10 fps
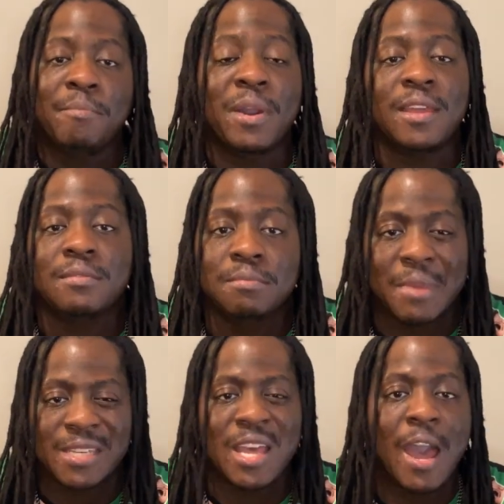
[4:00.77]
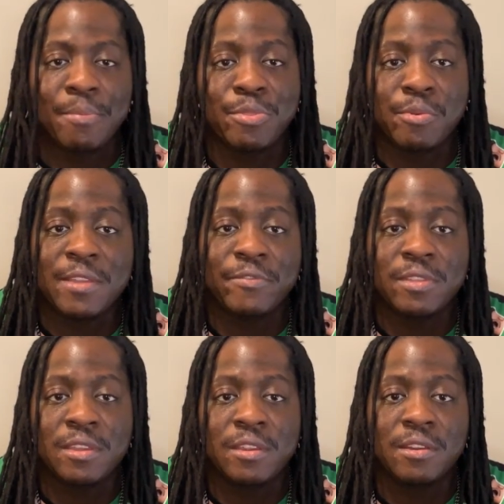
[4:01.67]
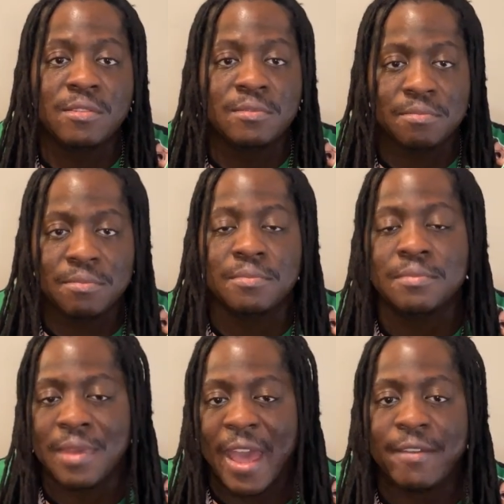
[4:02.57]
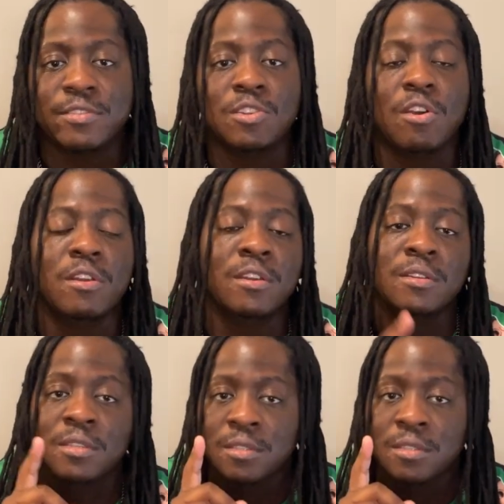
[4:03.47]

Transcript: But my top three for the year, Avatar,